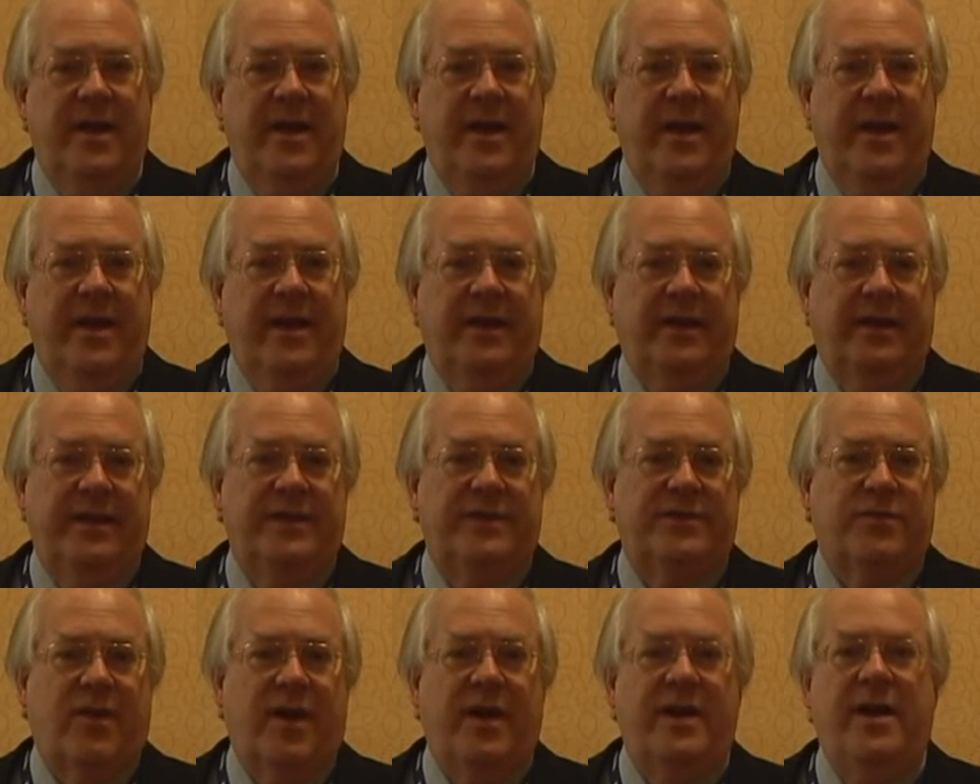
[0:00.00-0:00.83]
And at
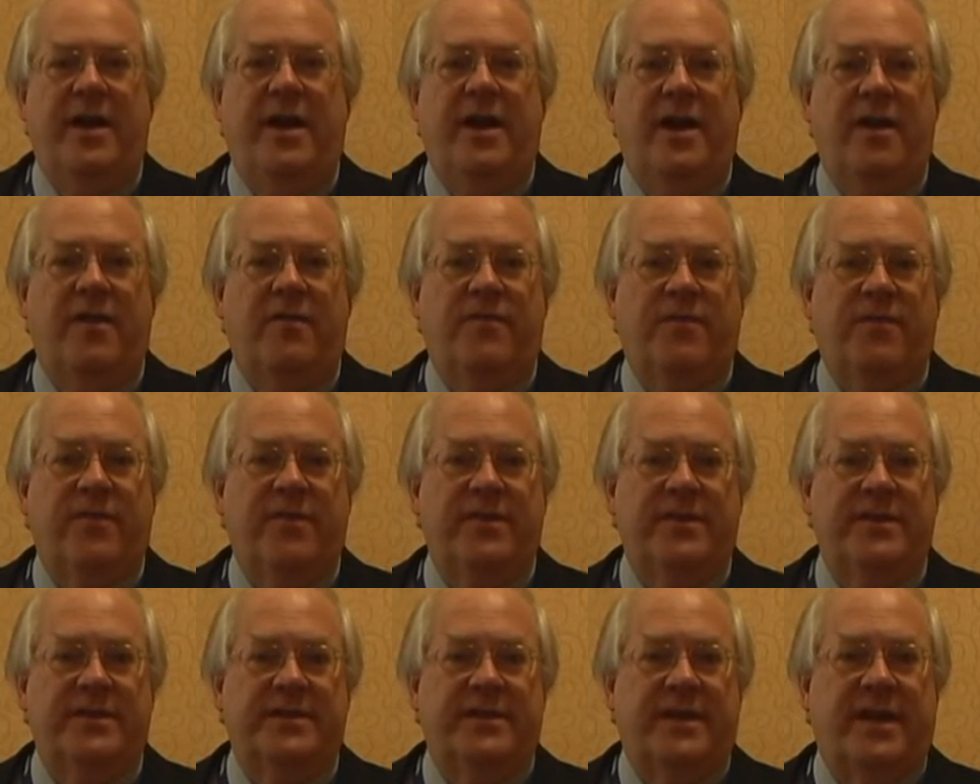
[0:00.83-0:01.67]
least right now for
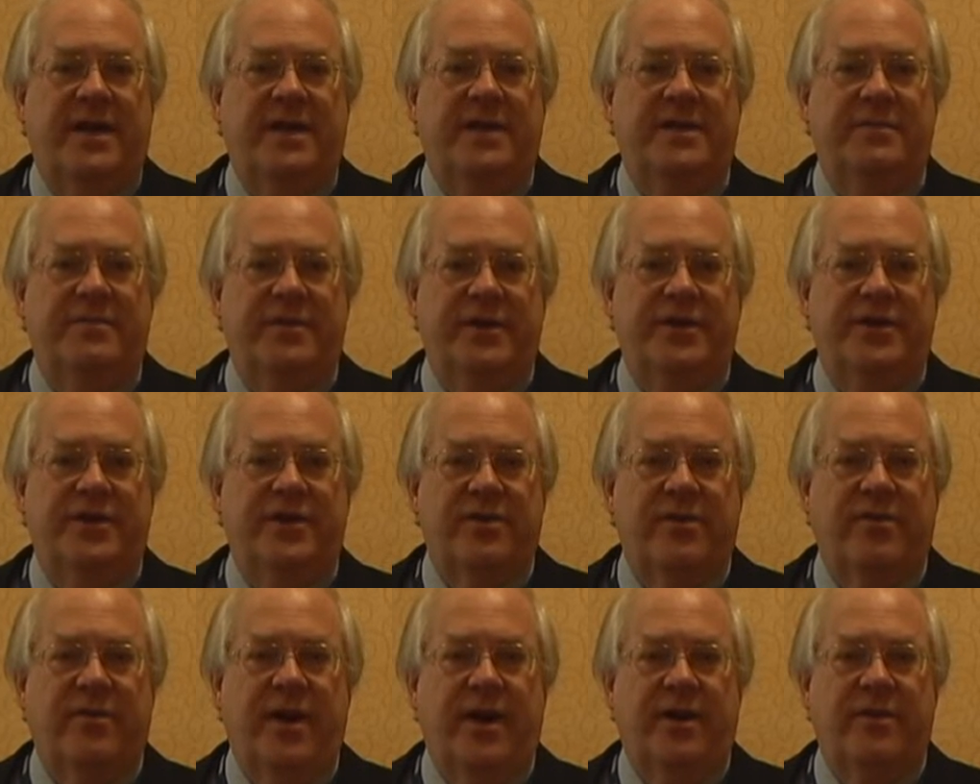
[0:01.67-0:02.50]
the Science Mission
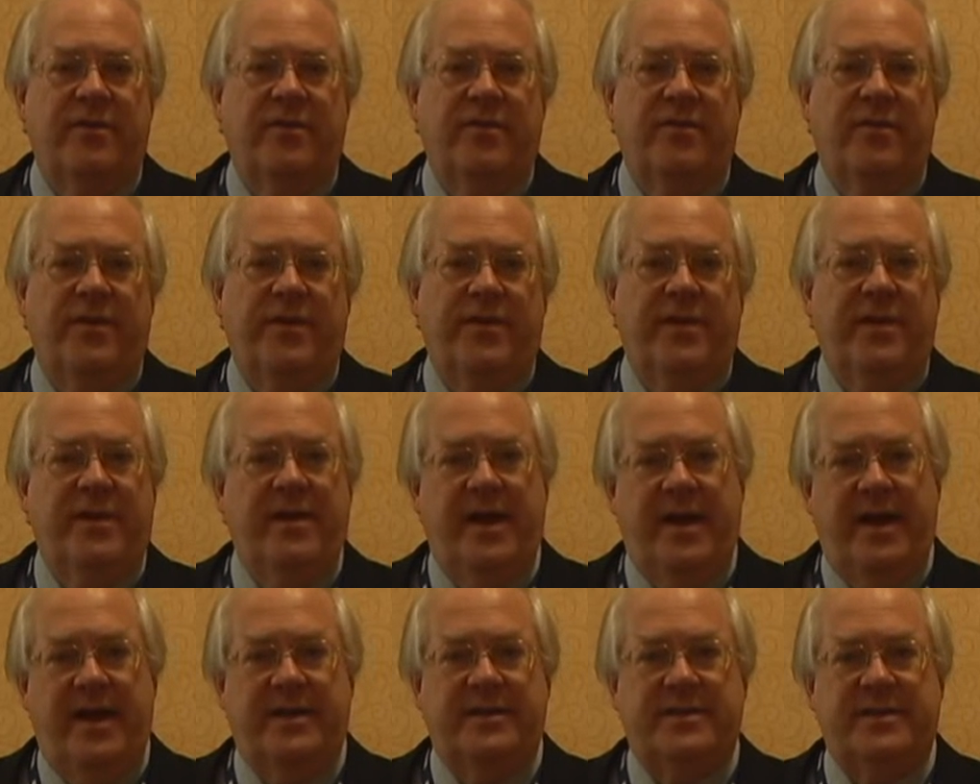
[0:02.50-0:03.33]
Directorate within
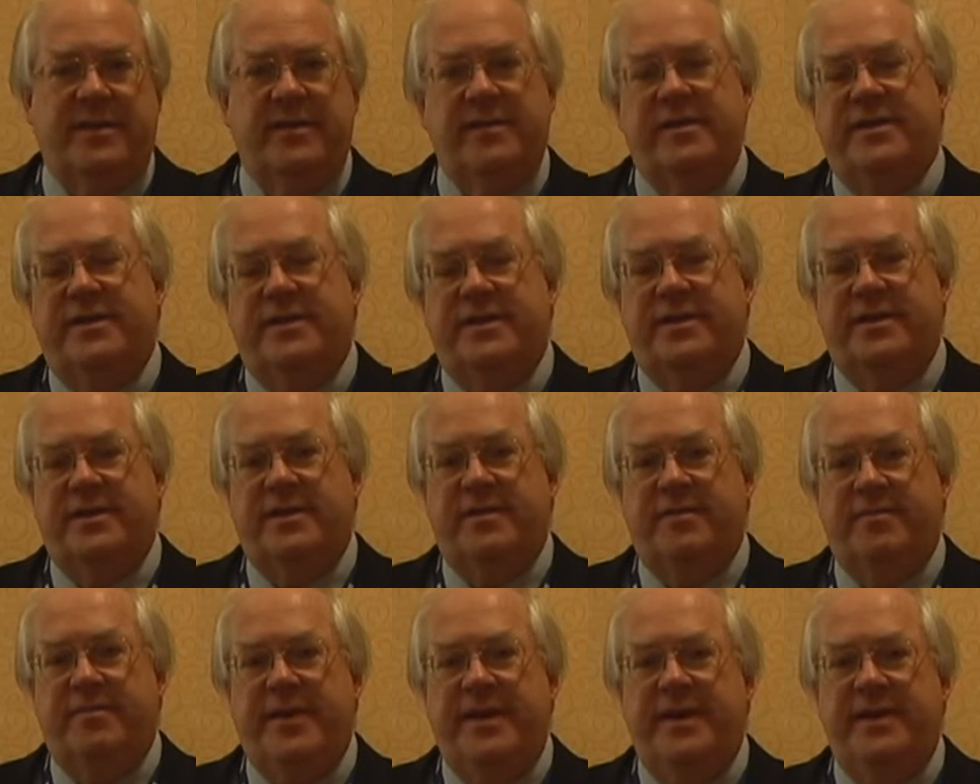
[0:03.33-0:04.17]
NASA, this is
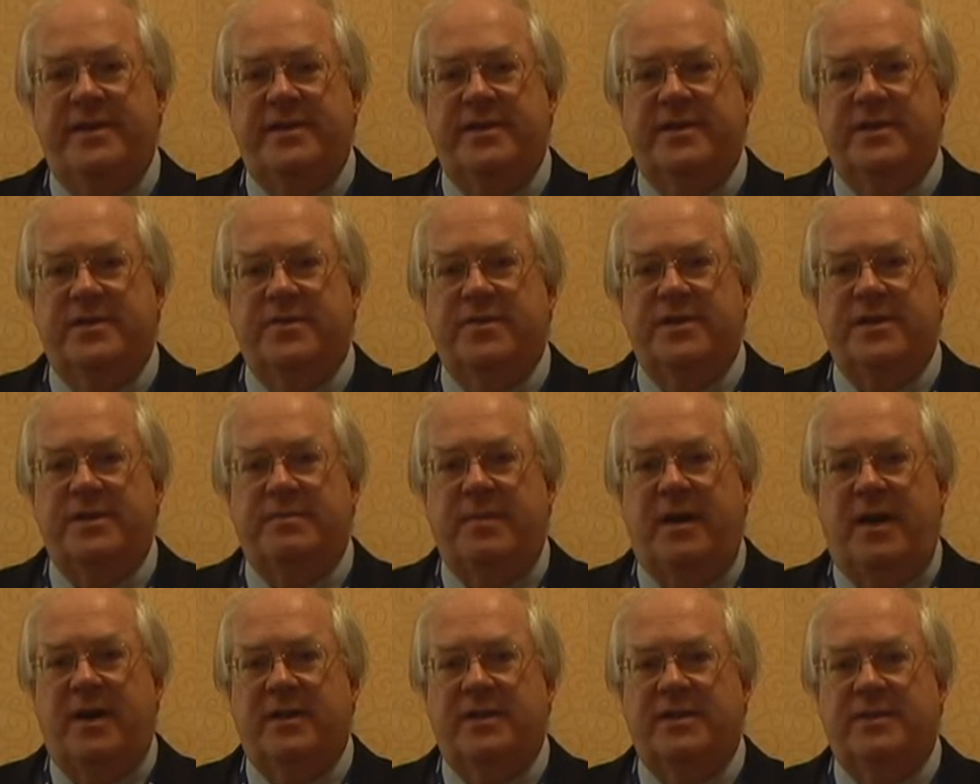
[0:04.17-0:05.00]
the piece that's
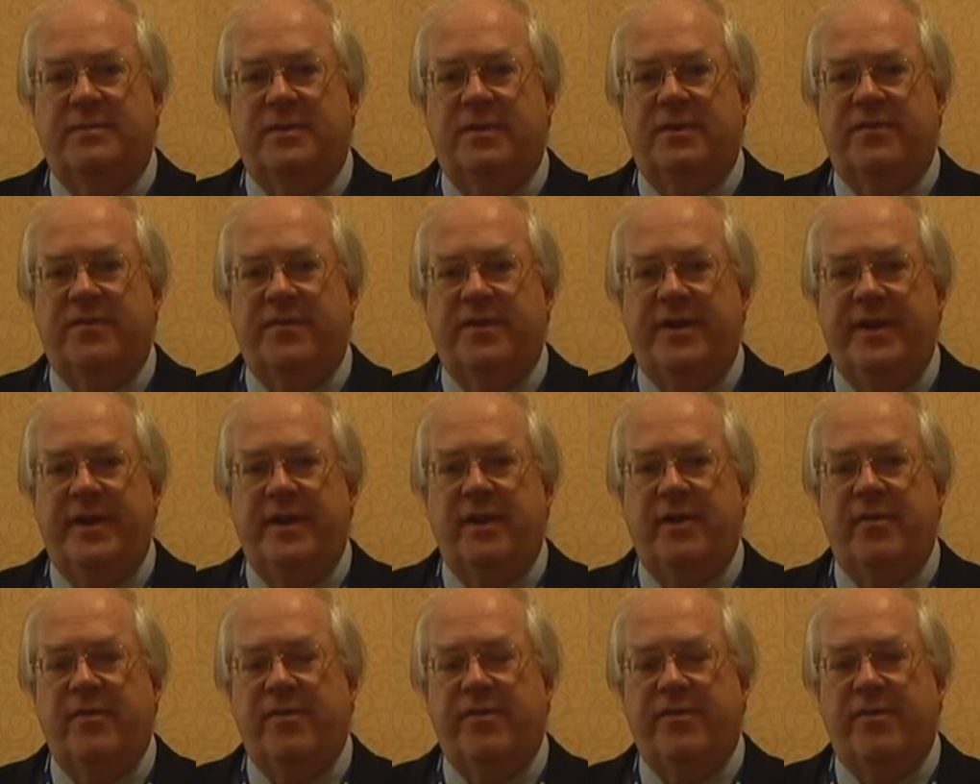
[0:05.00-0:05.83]
responsible for
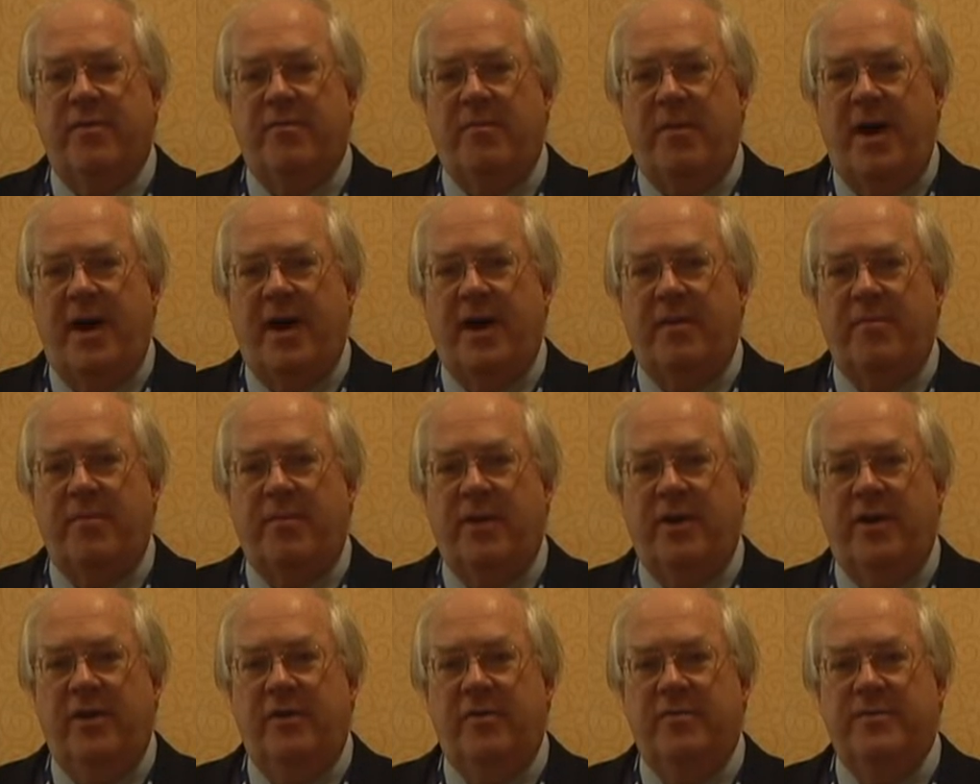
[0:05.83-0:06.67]
dealing with robotic
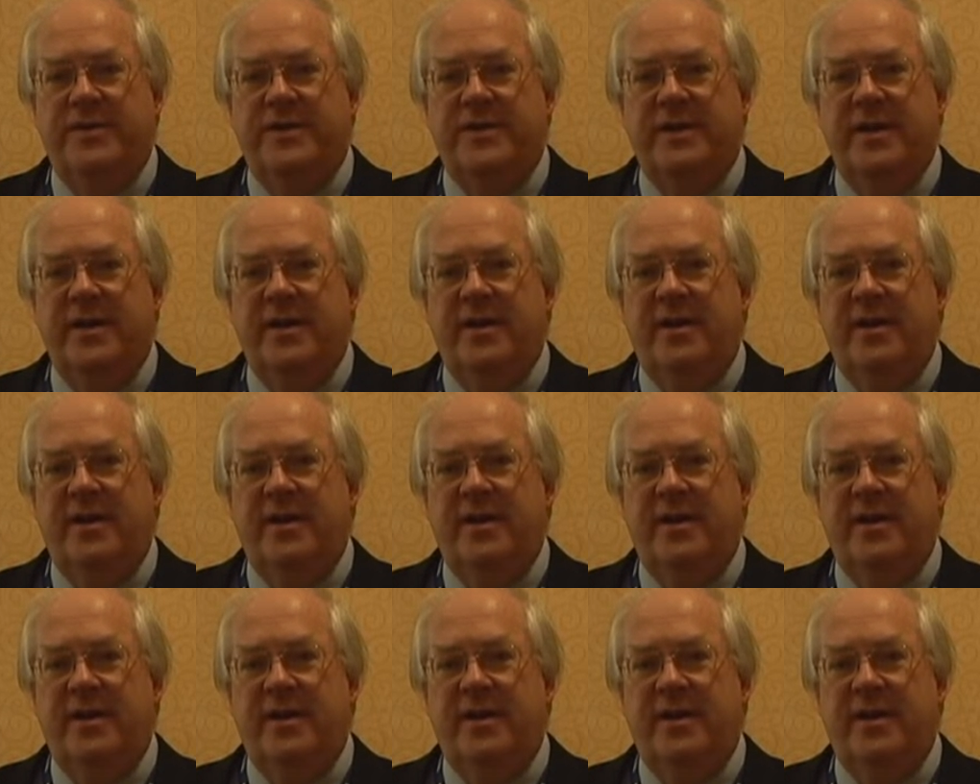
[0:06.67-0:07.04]
probes.